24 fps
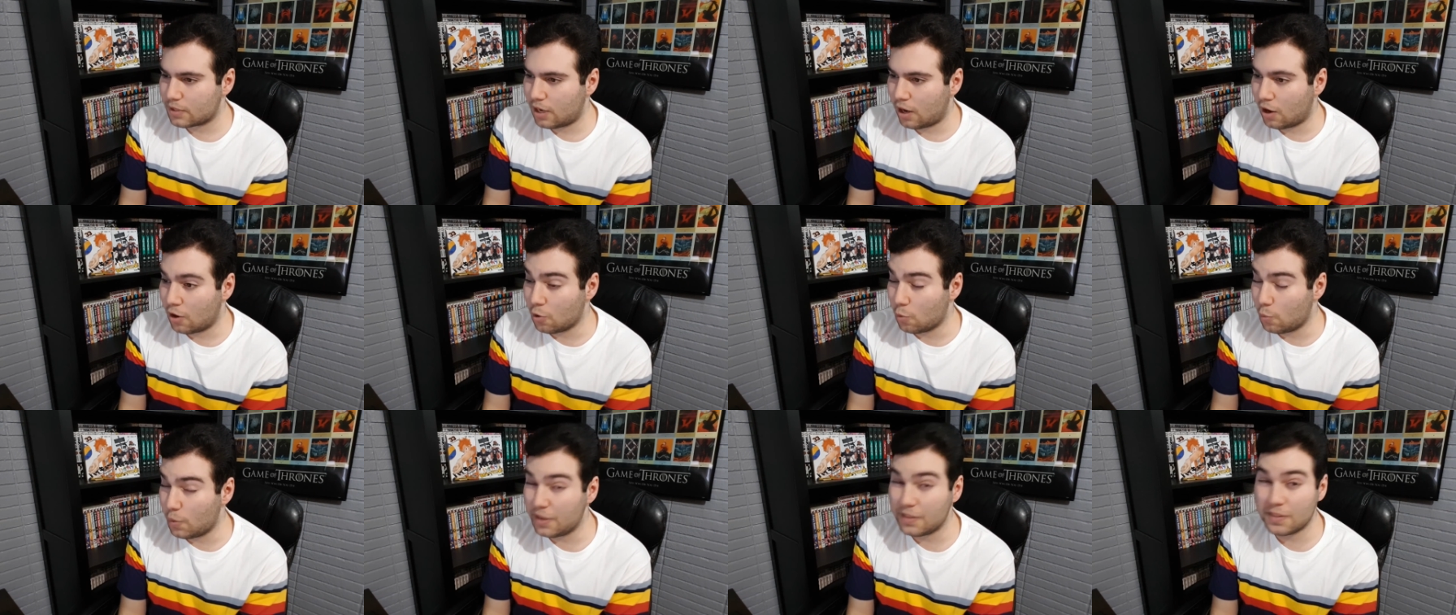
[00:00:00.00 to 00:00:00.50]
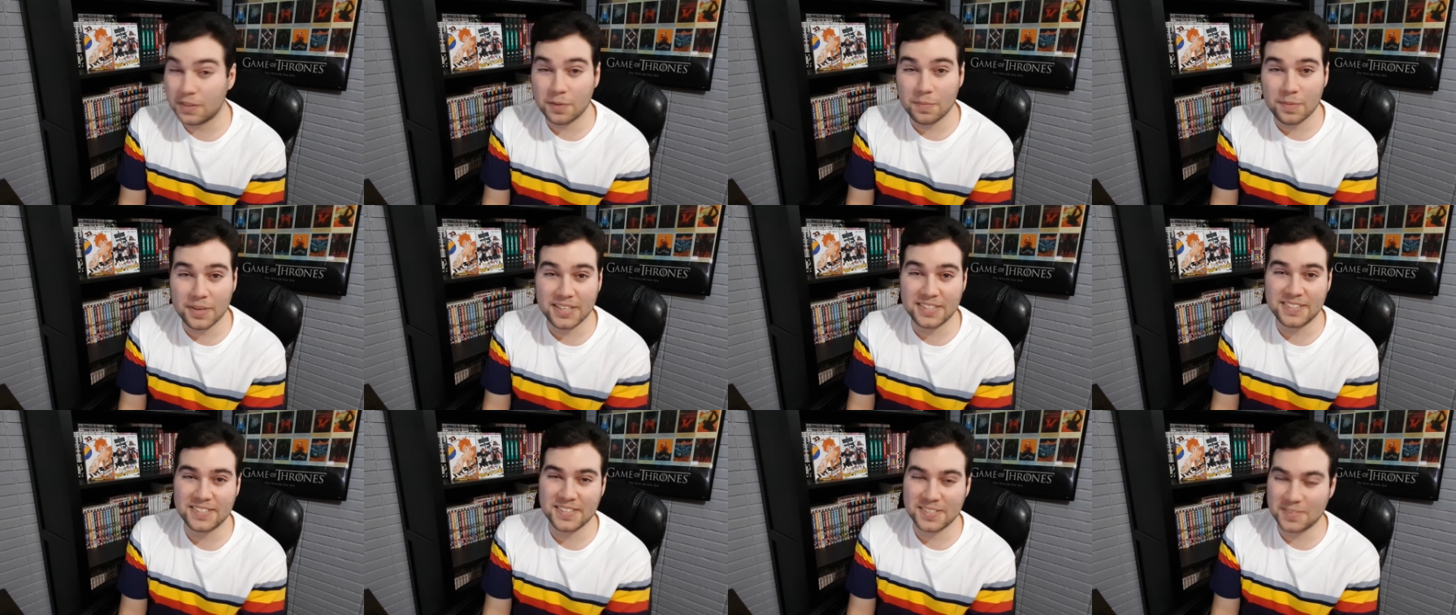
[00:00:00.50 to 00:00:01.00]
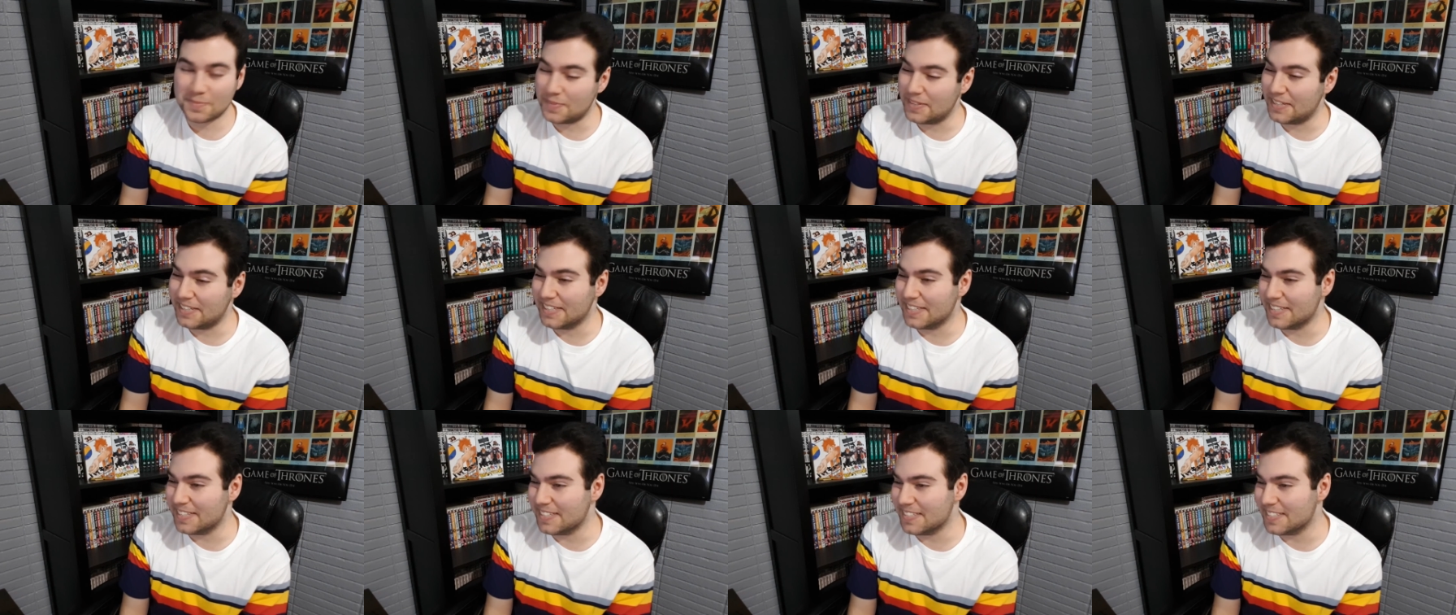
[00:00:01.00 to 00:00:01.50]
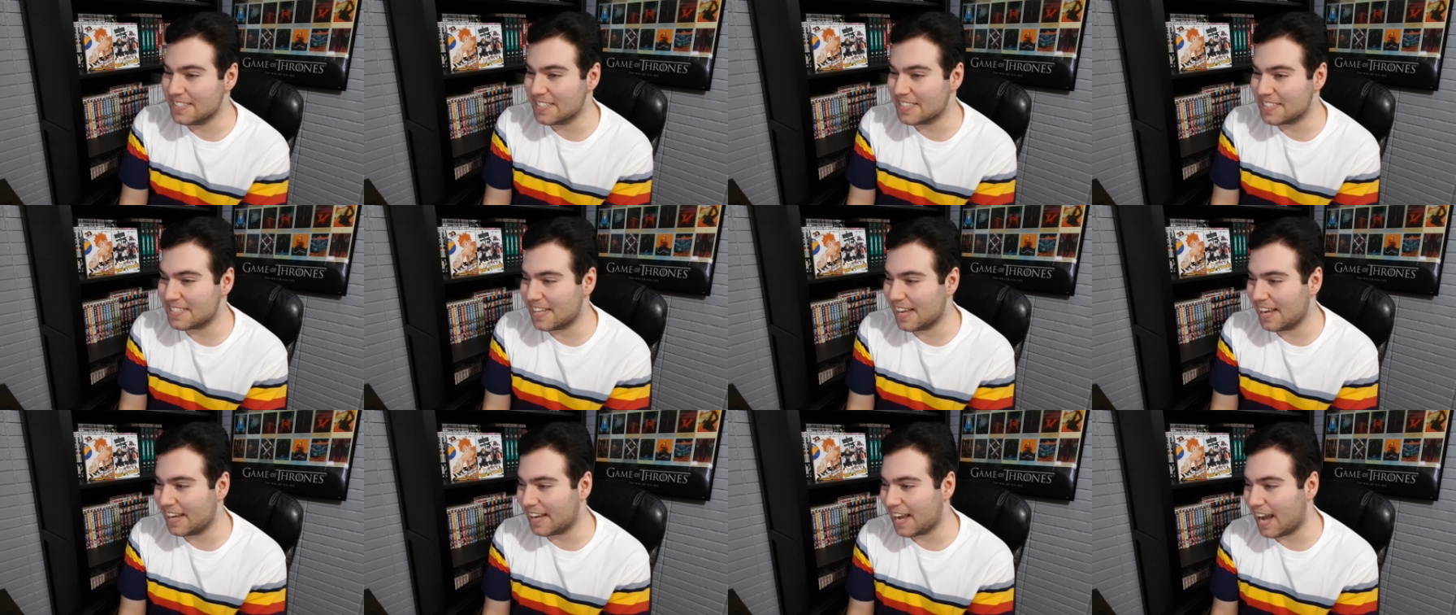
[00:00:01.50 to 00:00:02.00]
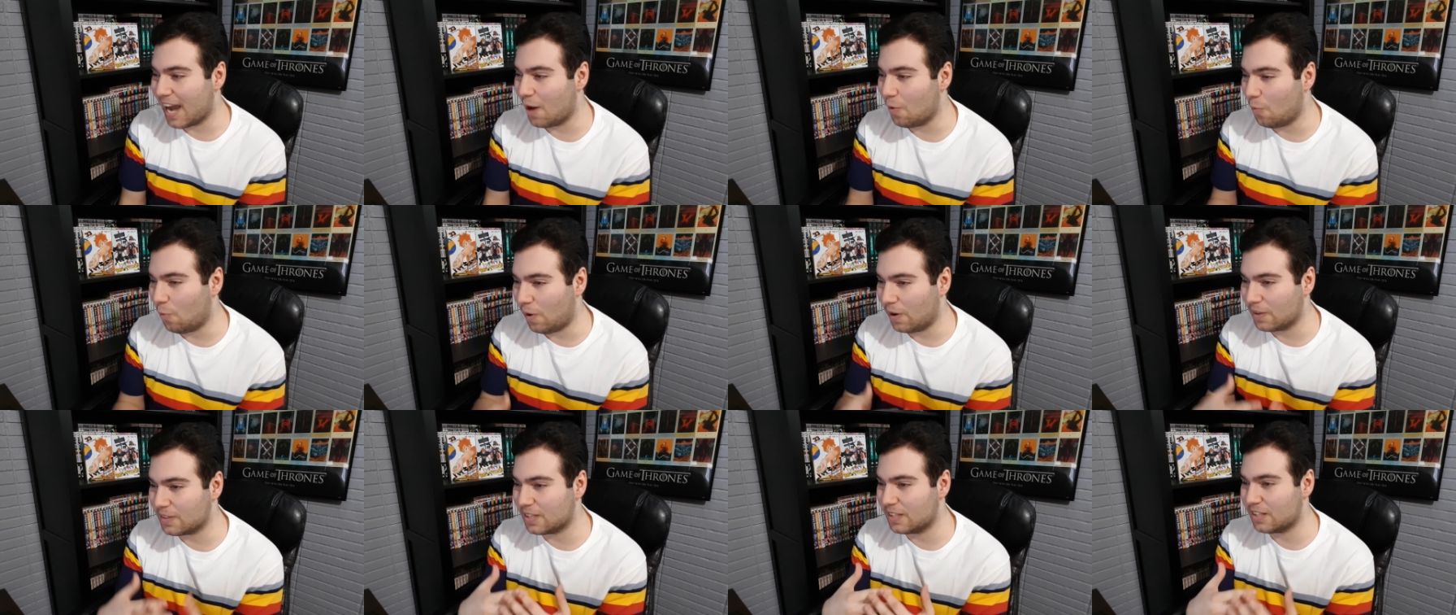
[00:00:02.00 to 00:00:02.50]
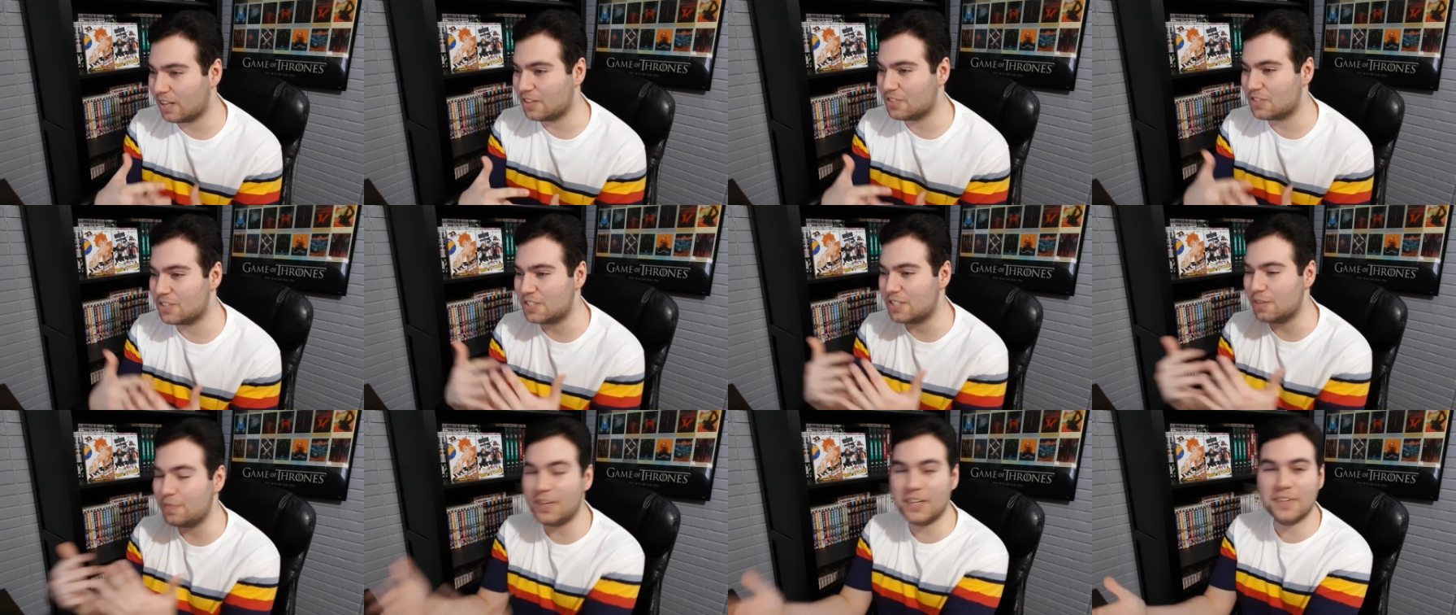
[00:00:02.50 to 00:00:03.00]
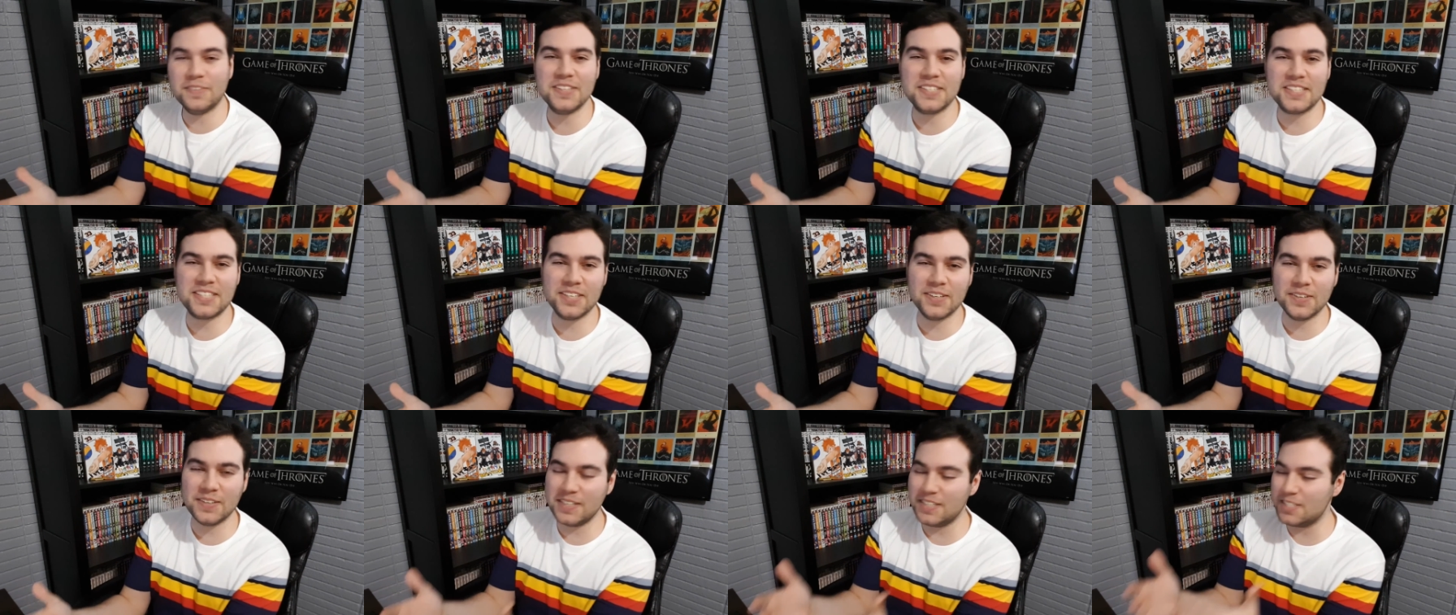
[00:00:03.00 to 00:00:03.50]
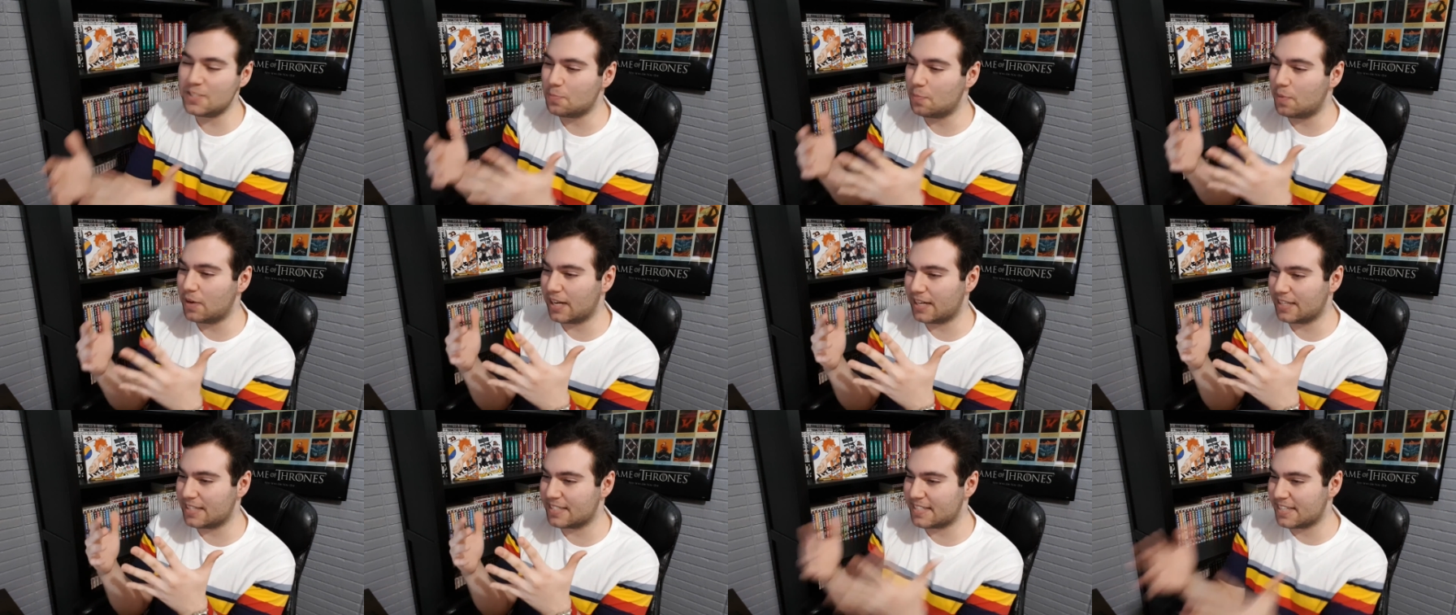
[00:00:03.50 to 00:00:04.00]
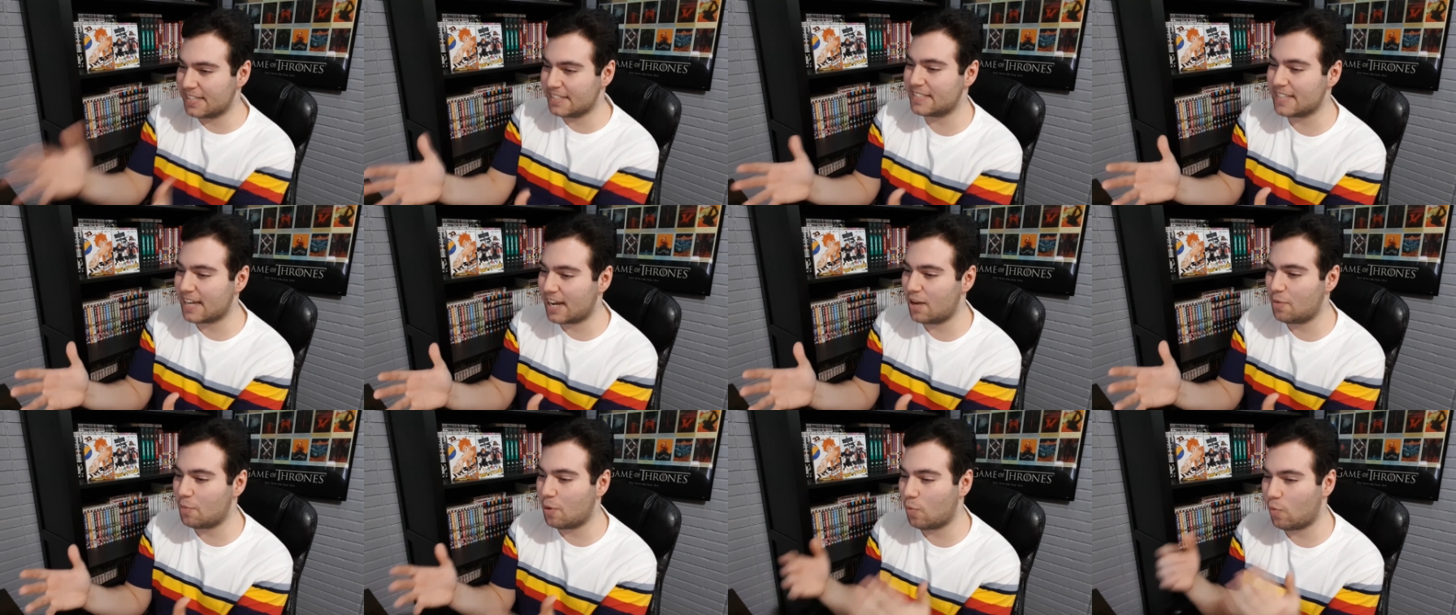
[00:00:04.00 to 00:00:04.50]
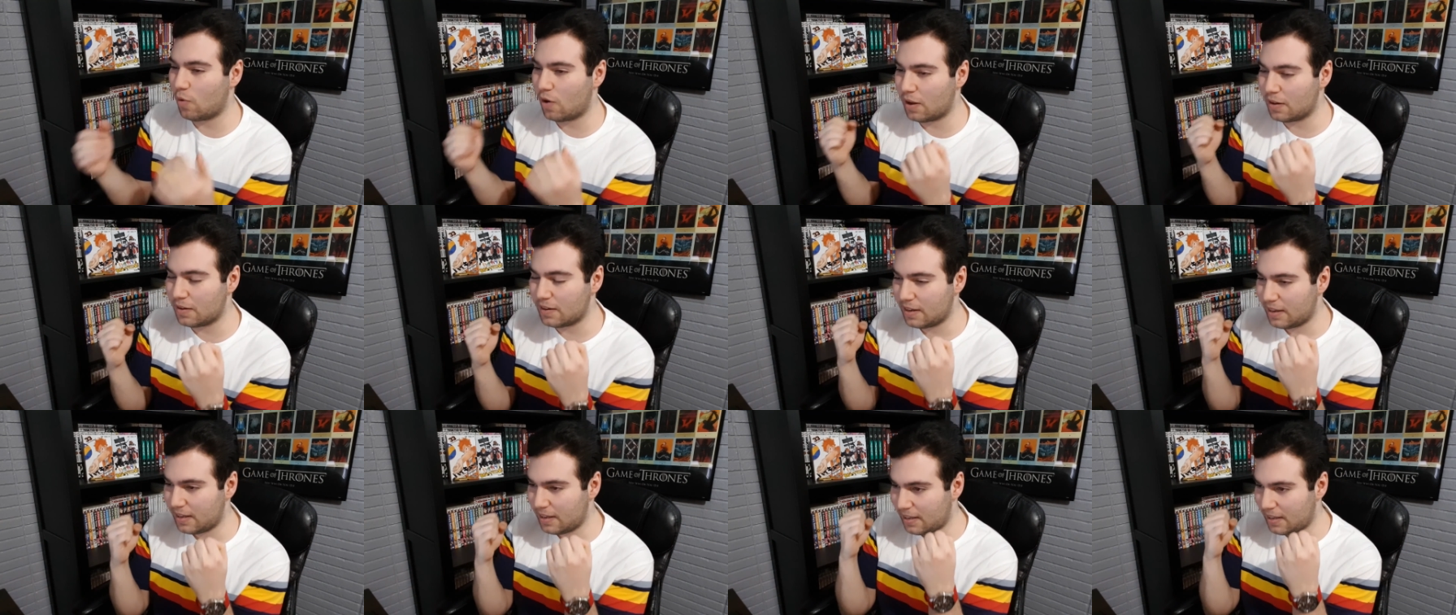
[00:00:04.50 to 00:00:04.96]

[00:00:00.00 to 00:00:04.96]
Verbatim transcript: on a weekly basis because it's like I want the longevity of the series, but at the same time, I want